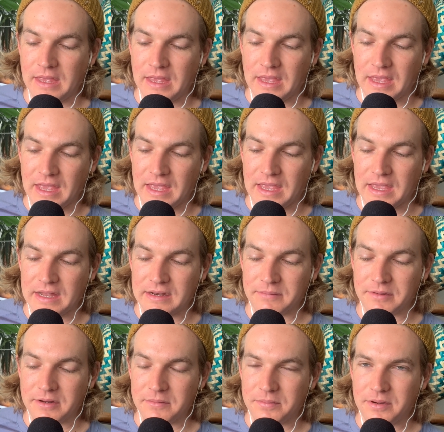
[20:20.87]
And I'm
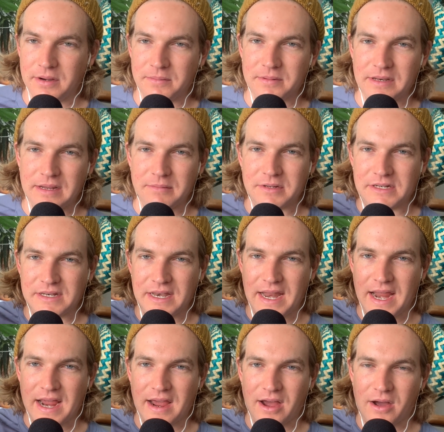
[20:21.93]
going to put up an image
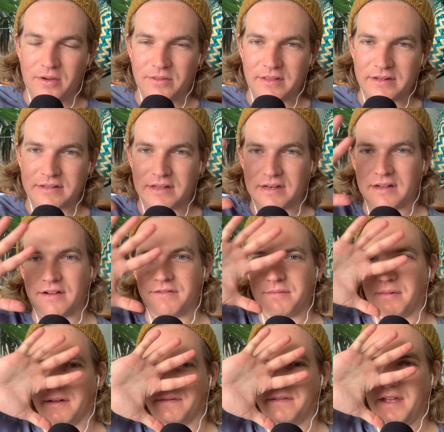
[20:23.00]
now that's going to cover
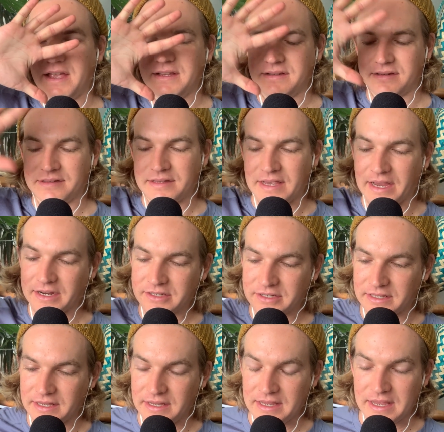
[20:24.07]
my face, actually.